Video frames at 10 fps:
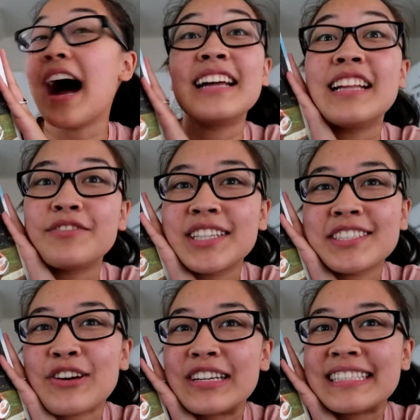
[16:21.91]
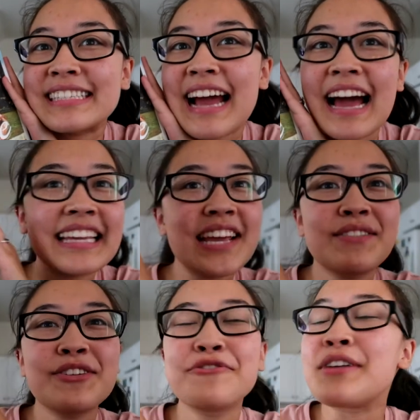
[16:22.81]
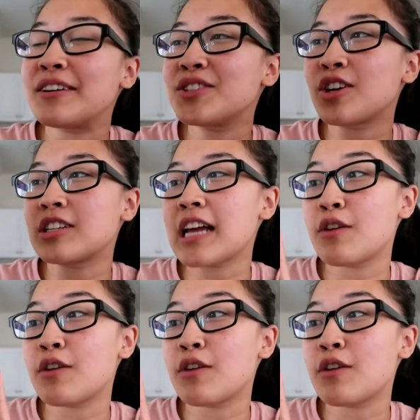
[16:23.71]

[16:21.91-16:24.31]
I loved it, honestly. I gave it 5 stars.